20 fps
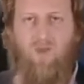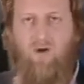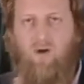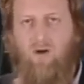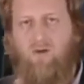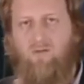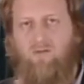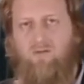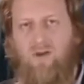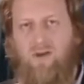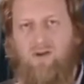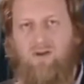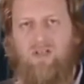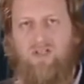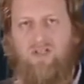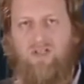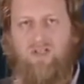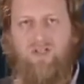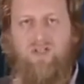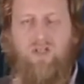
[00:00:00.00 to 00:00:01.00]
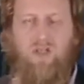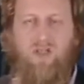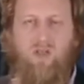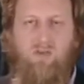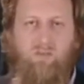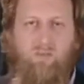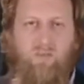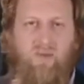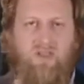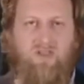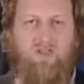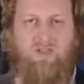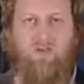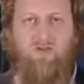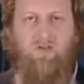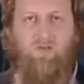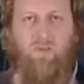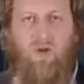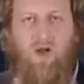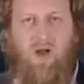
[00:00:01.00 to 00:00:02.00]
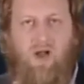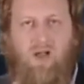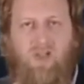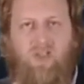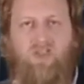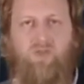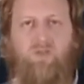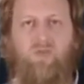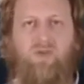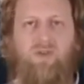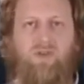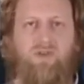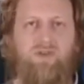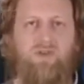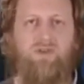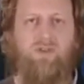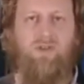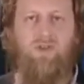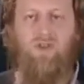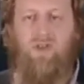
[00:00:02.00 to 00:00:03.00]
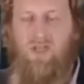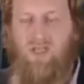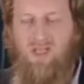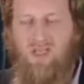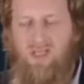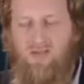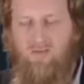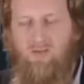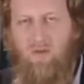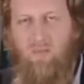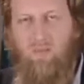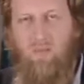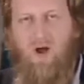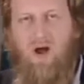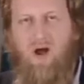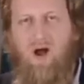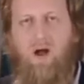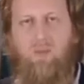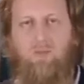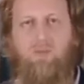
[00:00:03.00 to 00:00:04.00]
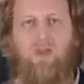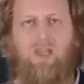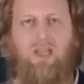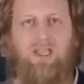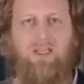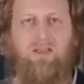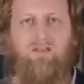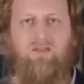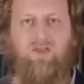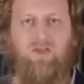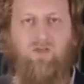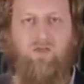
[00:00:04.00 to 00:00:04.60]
on various bits of parchment and even palm leaves,